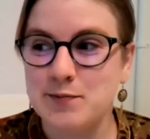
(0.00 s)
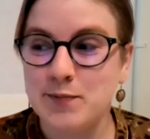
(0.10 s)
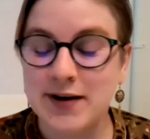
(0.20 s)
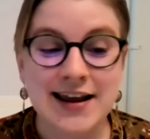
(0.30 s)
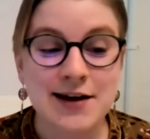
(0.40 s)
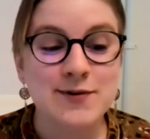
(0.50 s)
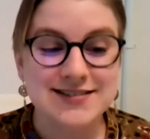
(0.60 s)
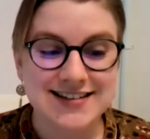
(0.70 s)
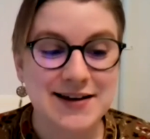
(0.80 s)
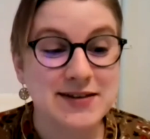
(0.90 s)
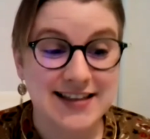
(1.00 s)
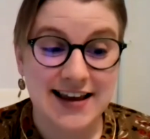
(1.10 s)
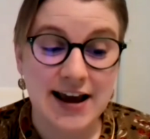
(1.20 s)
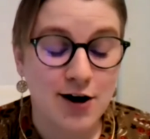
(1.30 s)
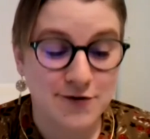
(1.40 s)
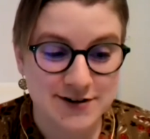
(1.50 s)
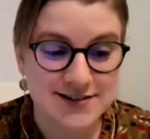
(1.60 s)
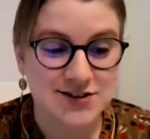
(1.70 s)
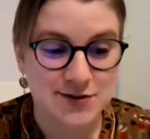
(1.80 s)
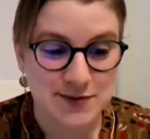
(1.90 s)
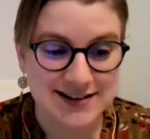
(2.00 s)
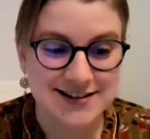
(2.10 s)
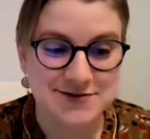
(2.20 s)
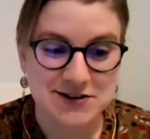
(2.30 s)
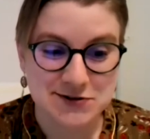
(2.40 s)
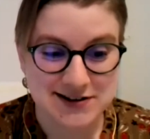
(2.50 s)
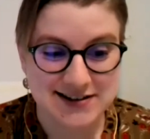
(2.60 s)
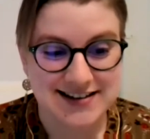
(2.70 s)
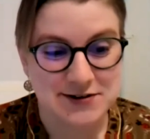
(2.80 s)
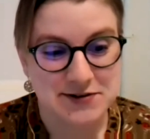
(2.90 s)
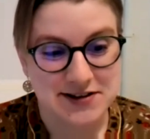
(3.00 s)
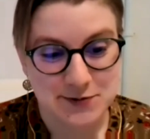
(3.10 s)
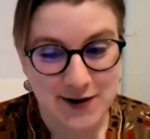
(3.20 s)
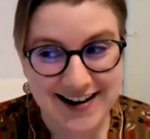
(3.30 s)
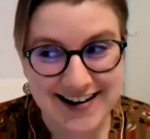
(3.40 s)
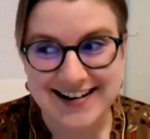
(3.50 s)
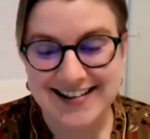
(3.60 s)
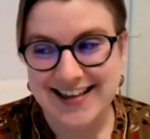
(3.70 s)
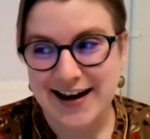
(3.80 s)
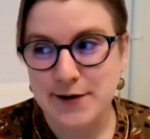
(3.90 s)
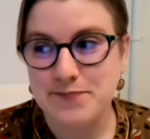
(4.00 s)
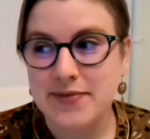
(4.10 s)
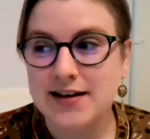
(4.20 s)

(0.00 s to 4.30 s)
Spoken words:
But it was, I mean, they offer such amazing resources. I really wanted it then.